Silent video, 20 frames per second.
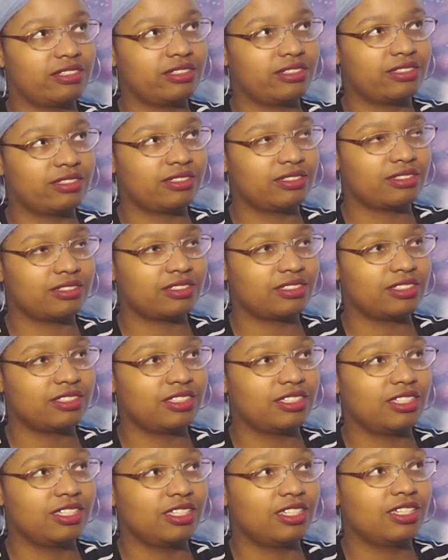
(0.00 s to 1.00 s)

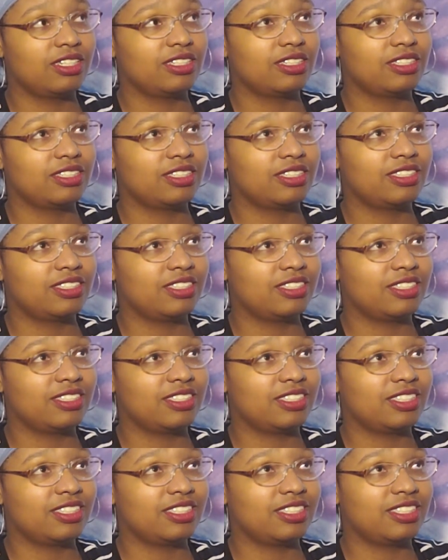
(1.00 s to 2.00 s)

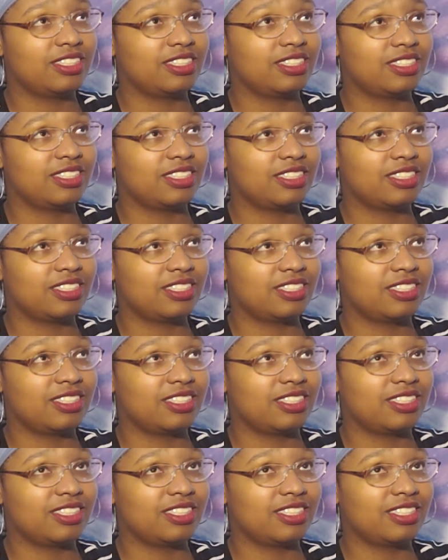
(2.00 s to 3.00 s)

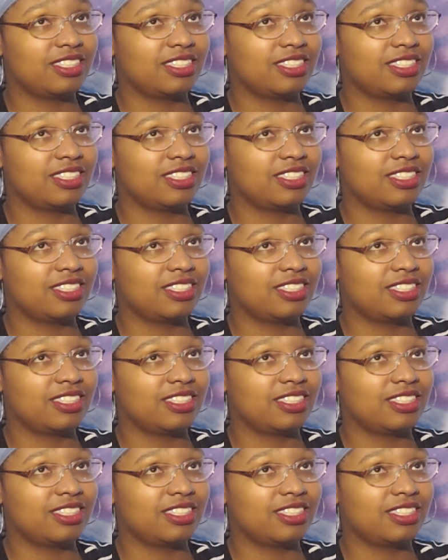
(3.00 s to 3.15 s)
[no speech]